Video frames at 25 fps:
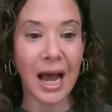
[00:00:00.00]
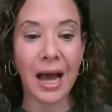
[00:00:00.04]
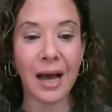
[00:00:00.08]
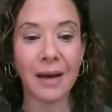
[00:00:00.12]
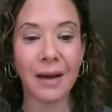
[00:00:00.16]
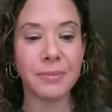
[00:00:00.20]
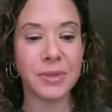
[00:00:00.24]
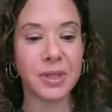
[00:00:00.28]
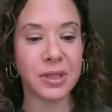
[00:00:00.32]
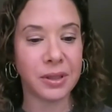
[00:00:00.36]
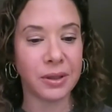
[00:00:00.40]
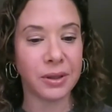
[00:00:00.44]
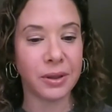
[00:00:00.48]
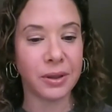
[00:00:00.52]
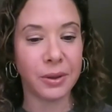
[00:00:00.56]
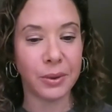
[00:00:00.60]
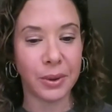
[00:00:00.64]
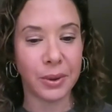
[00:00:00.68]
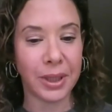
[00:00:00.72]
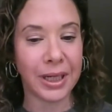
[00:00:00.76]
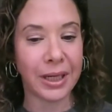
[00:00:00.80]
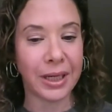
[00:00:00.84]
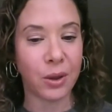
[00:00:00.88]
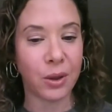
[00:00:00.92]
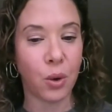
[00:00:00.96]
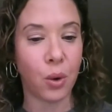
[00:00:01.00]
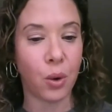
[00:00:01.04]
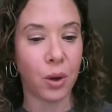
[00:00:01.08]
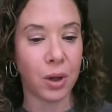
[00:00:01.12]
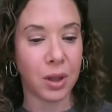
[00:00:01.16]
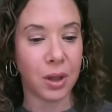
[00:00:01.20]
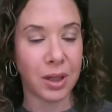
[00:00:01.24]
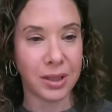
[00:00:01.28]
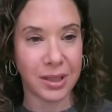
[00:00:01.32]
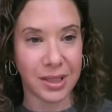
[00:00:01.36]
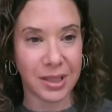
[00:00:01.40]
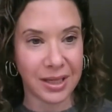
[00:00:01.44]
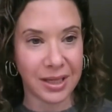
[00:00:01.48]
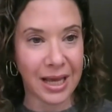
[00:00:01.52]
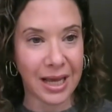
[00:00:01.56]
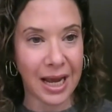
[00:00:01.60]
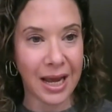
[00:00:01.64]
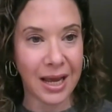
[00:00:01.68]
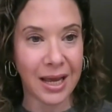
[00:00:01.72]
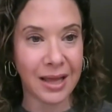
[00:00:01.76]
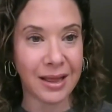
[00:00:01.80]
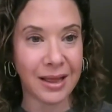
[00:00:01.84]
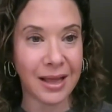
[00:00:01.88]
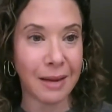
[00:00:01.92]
absolutely core to that.